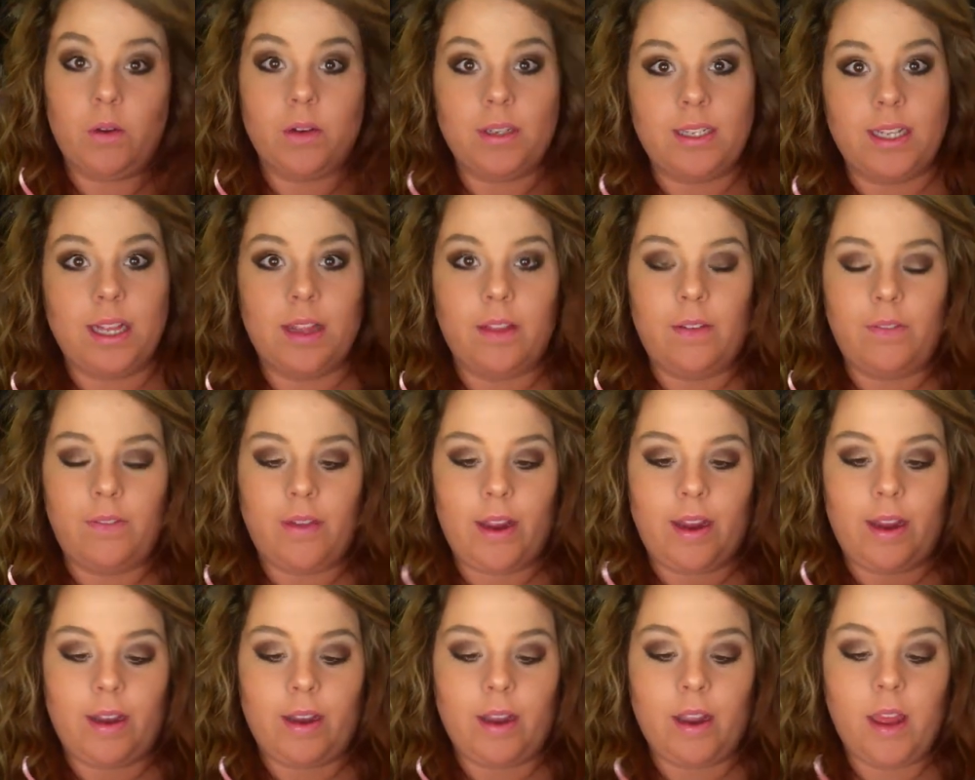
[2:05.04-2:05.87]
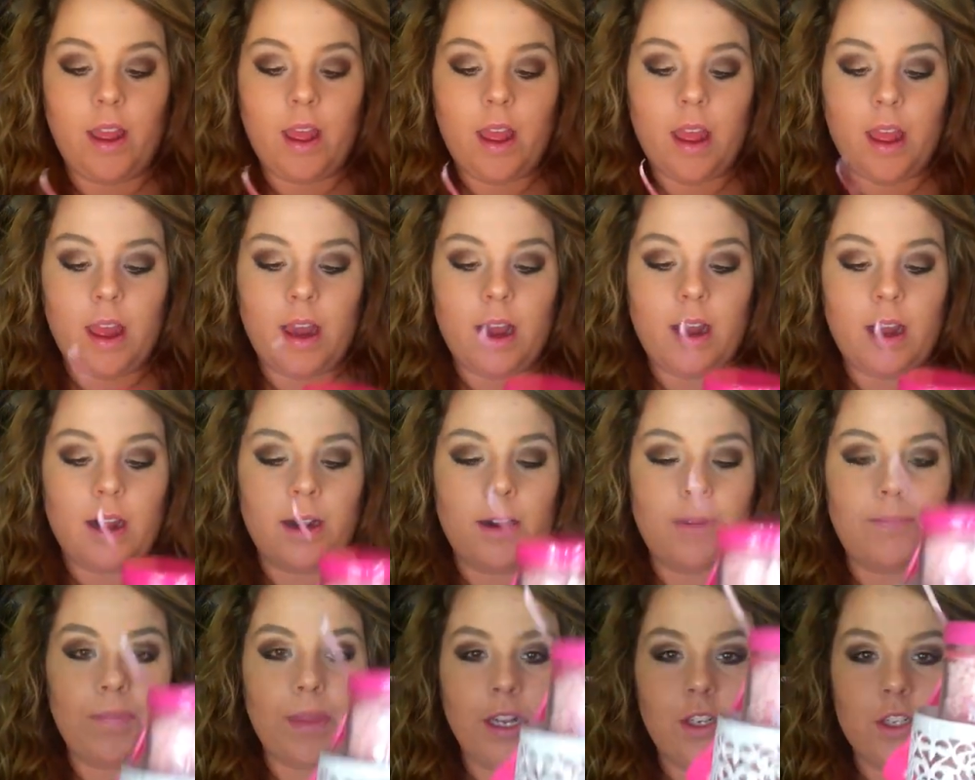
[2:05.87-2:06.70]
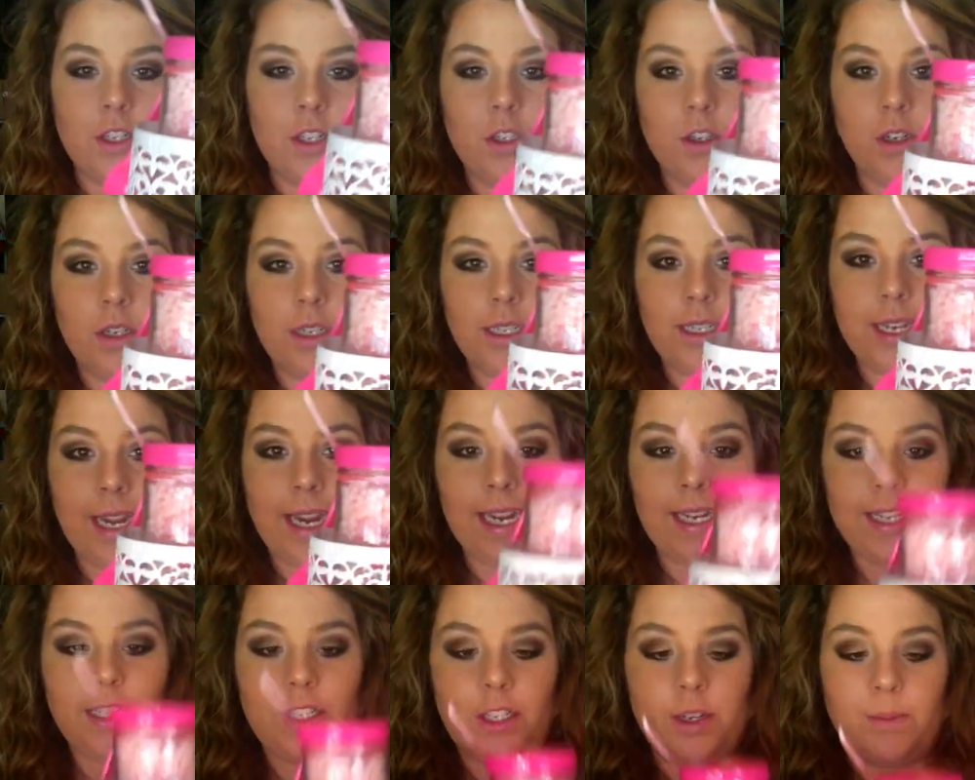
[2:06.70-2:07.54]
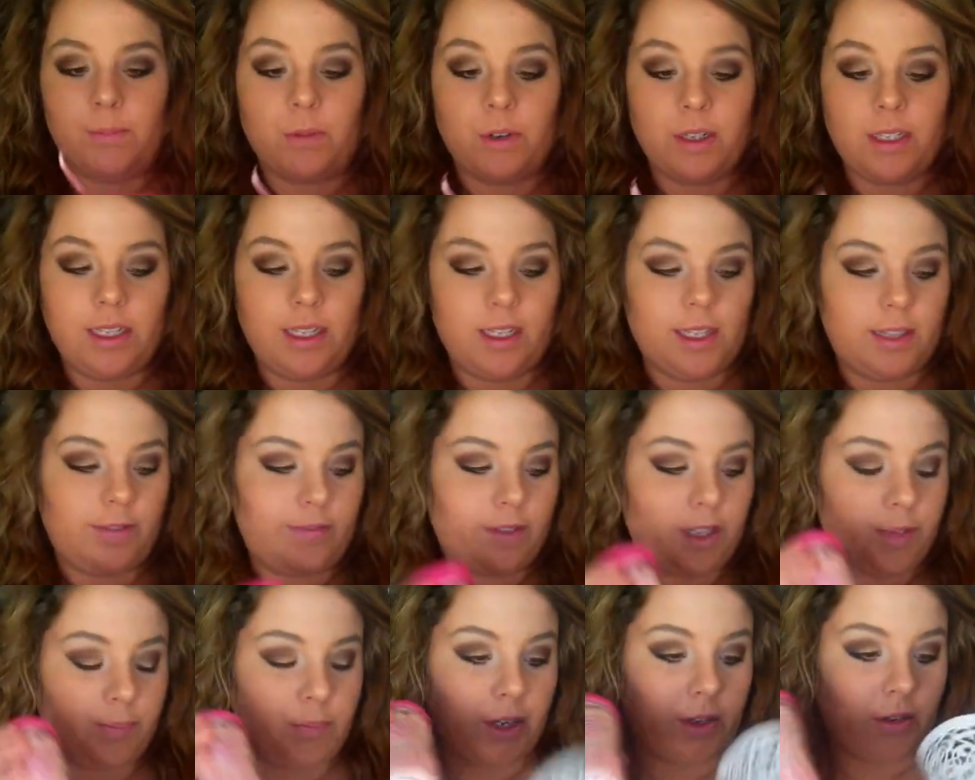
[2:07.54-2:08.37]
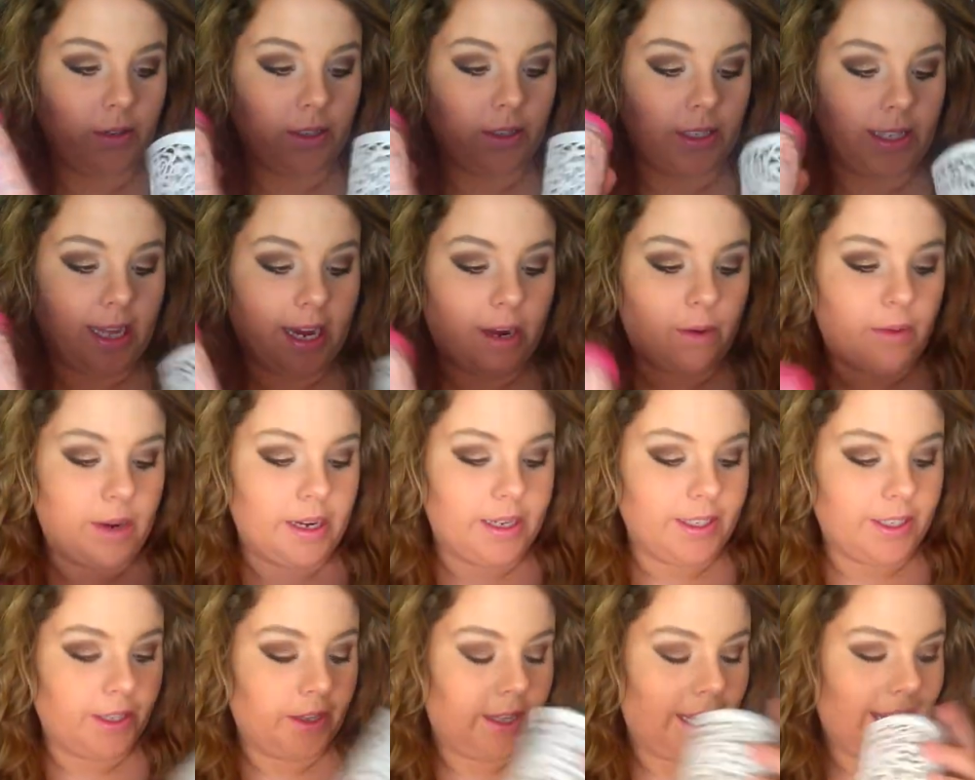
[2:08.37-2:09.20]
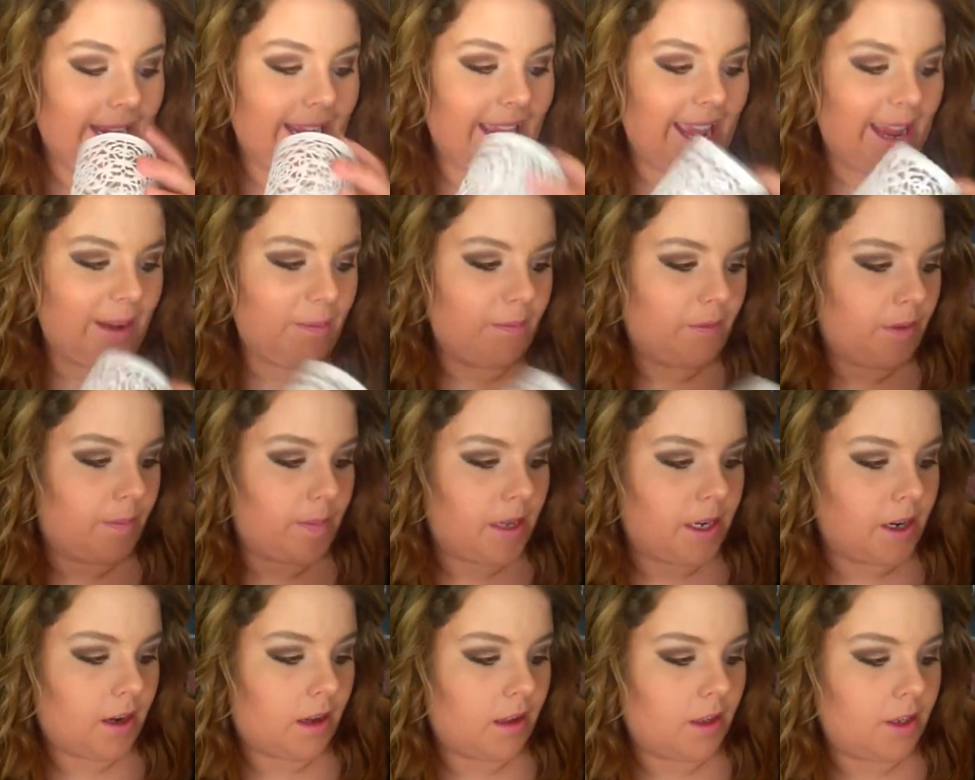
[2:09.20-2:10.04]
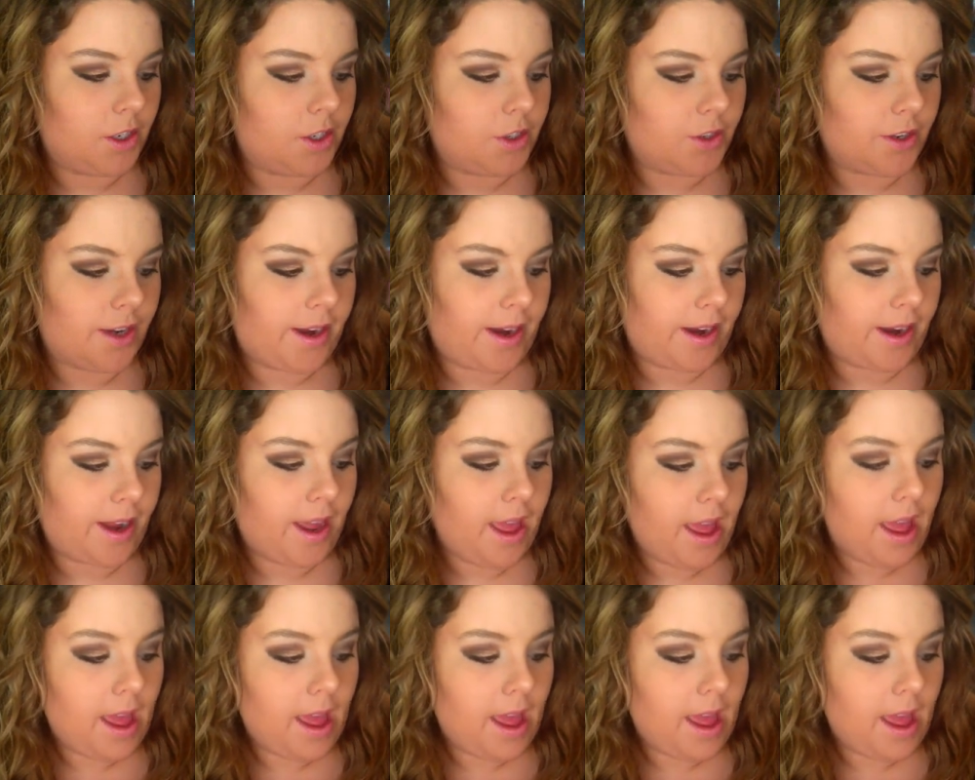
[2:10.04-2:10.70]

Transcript: or cellophane. Um, it just looks nice to present the sprinkles that way. So that came from the Dollar Tree.